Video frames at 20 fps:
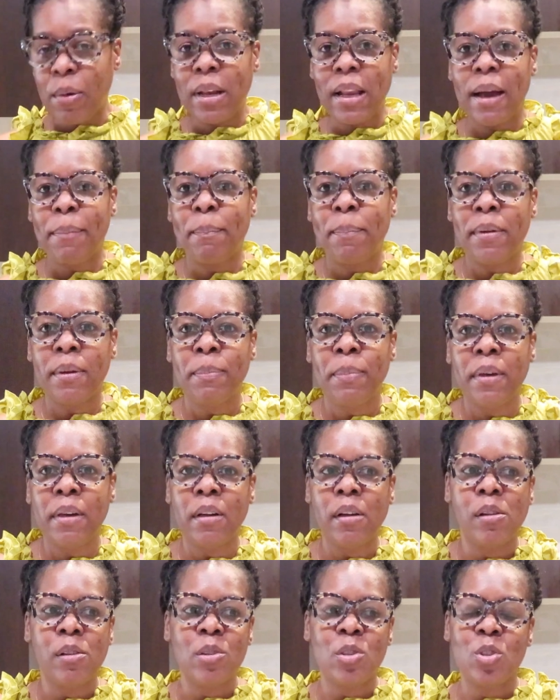will prepare
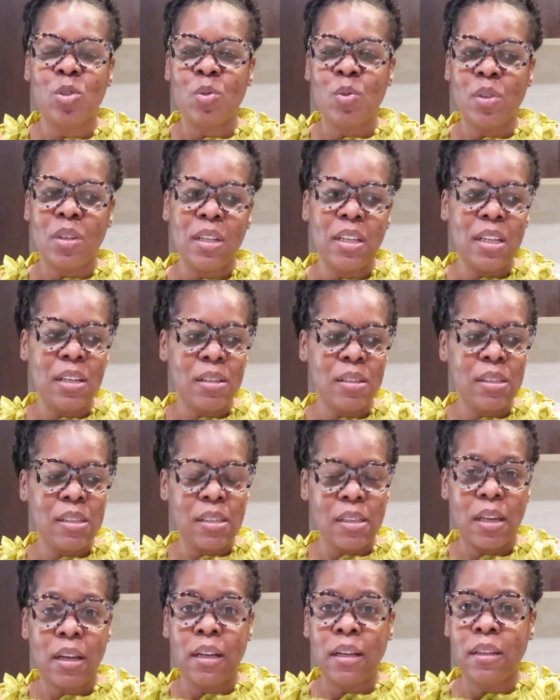also a little
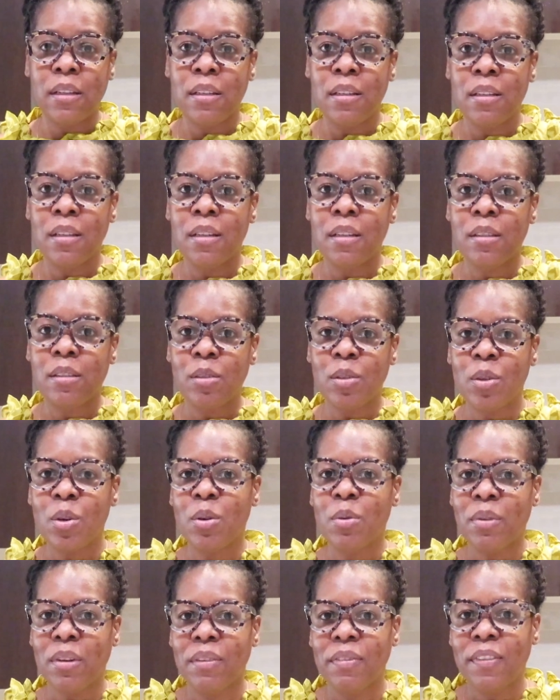salad to go
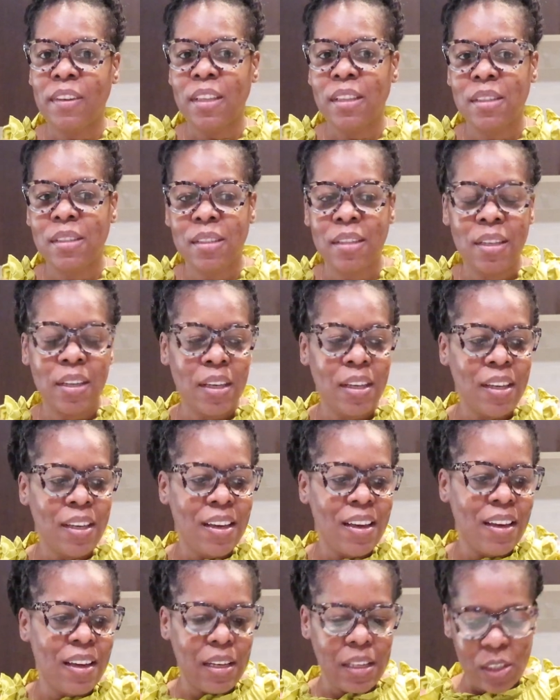with it,
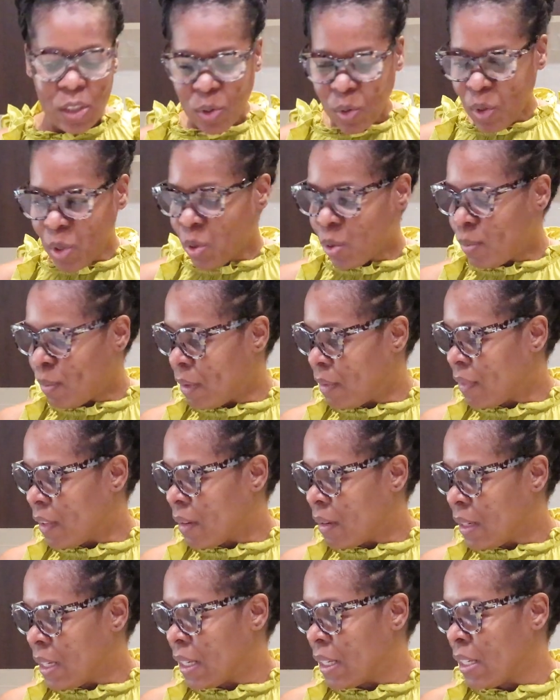and it's going to be
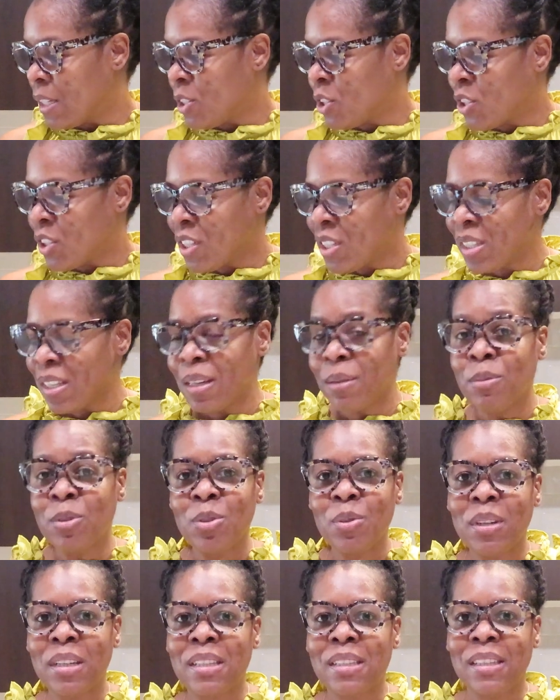very delicious. I'm
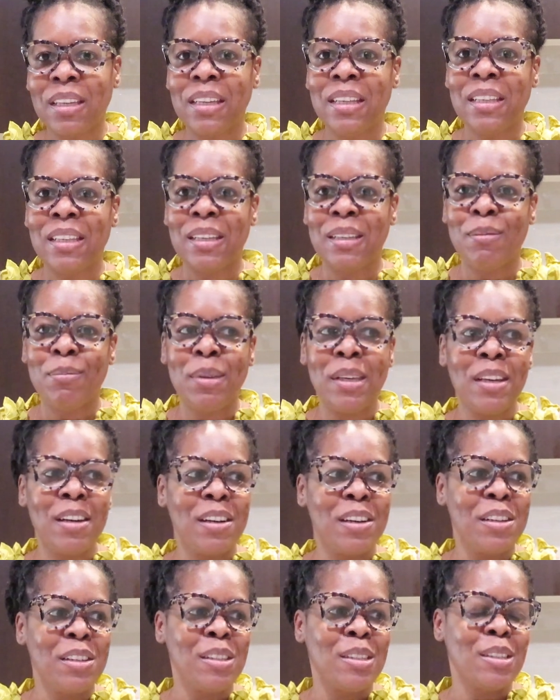so excited
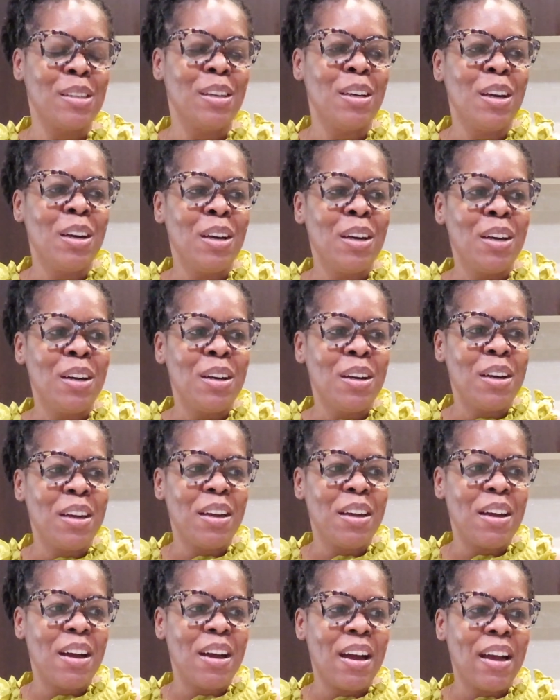because
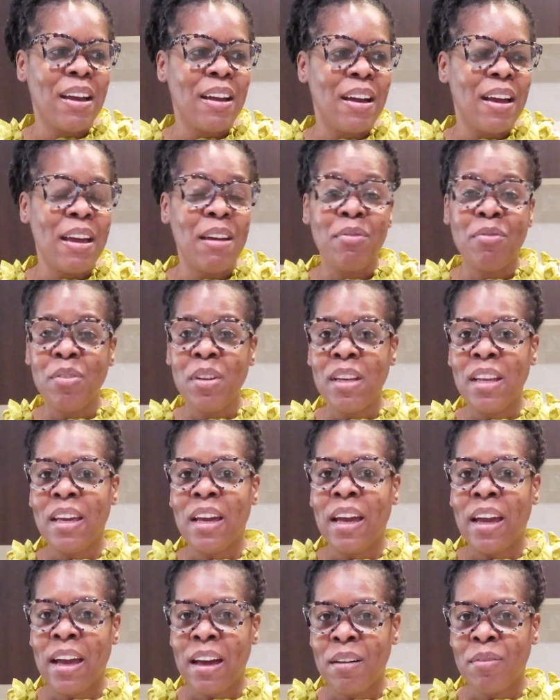every day
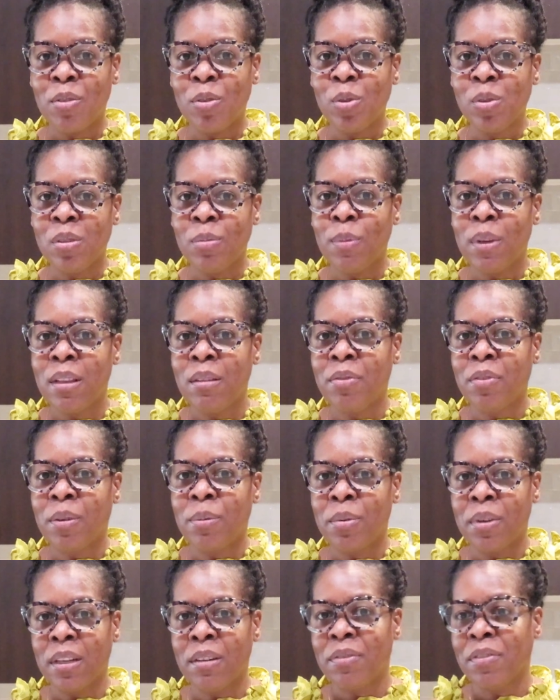I have oatmeal for
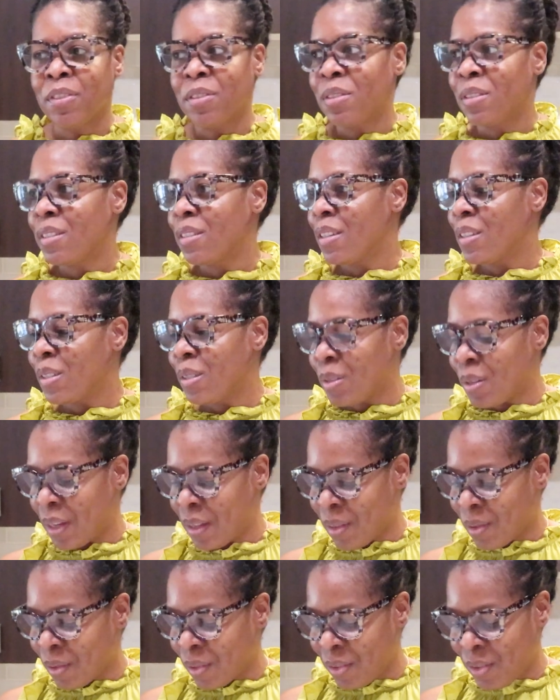breakfast, so I
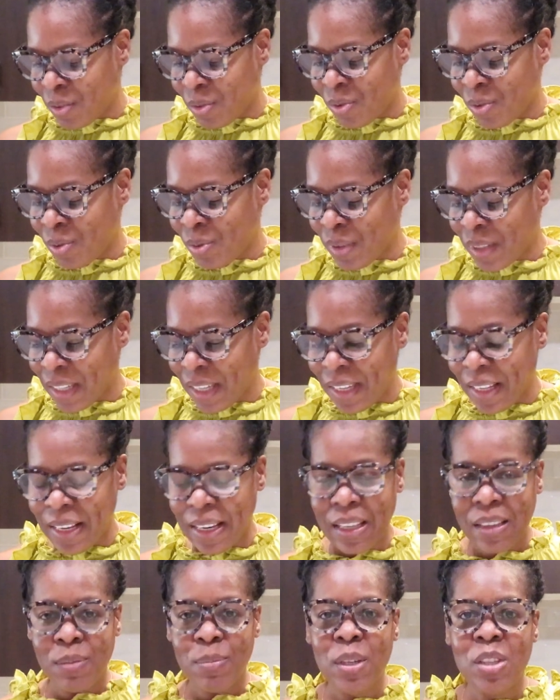thought today
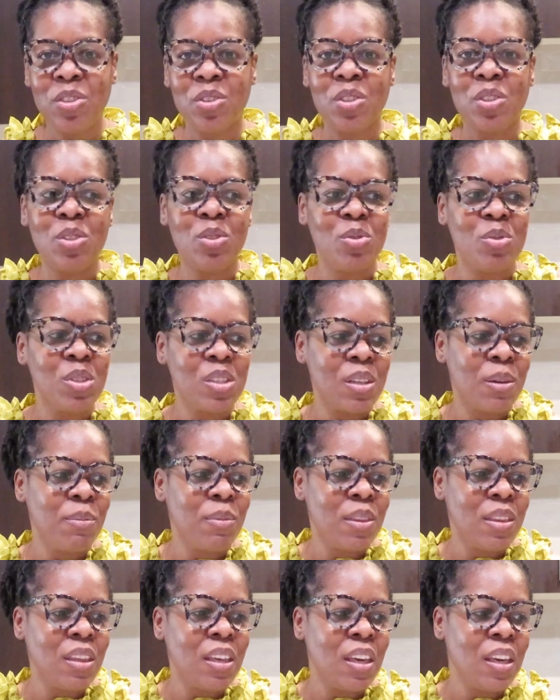let me just do
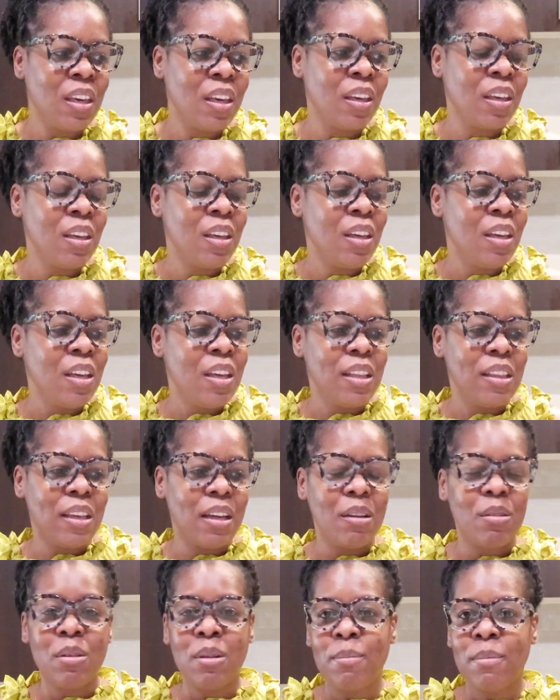something
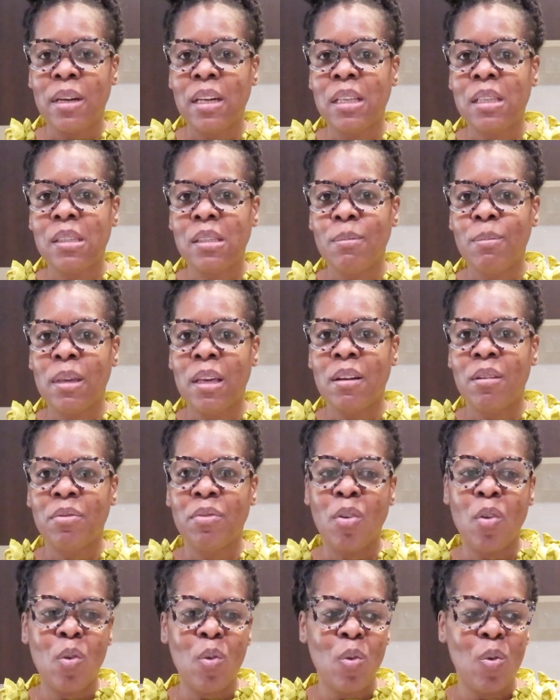that reminds me of
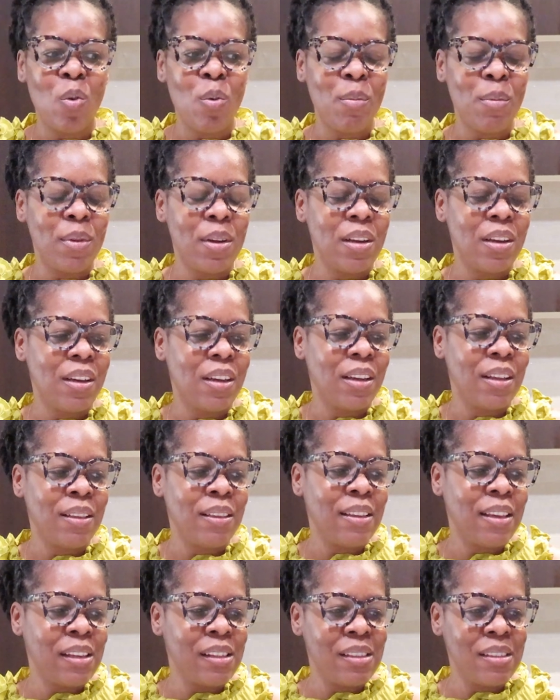home,
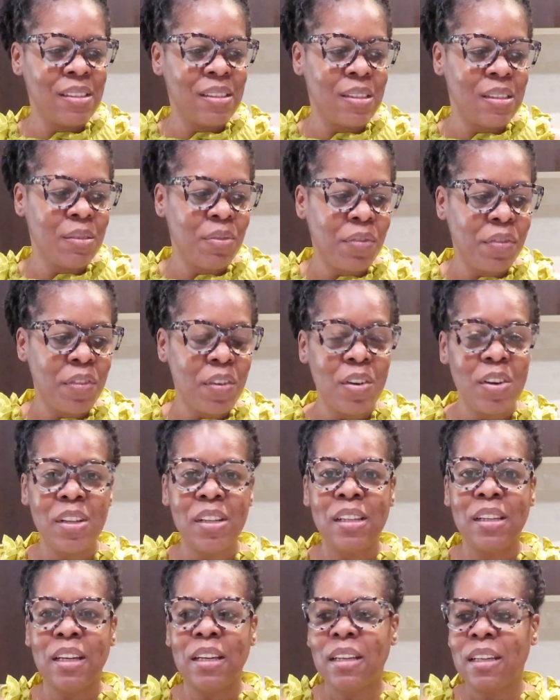and that's
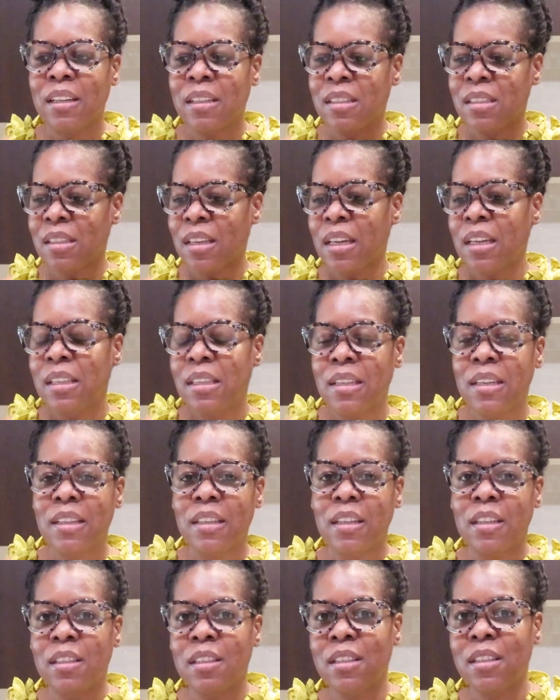fun and exciting
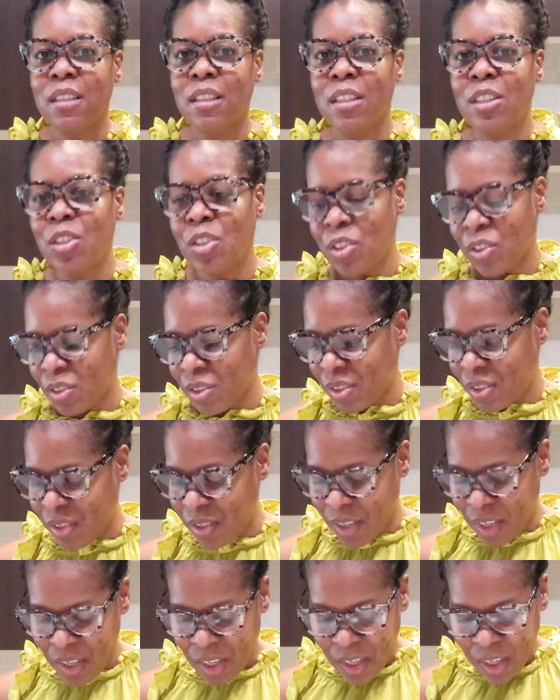and delicious.
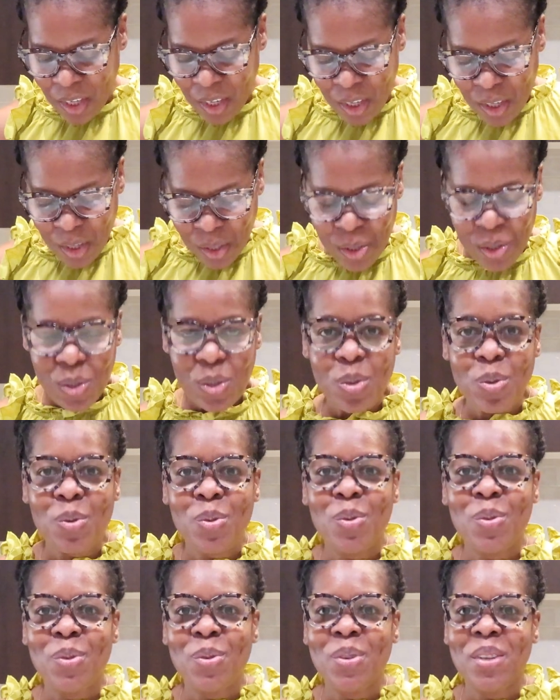So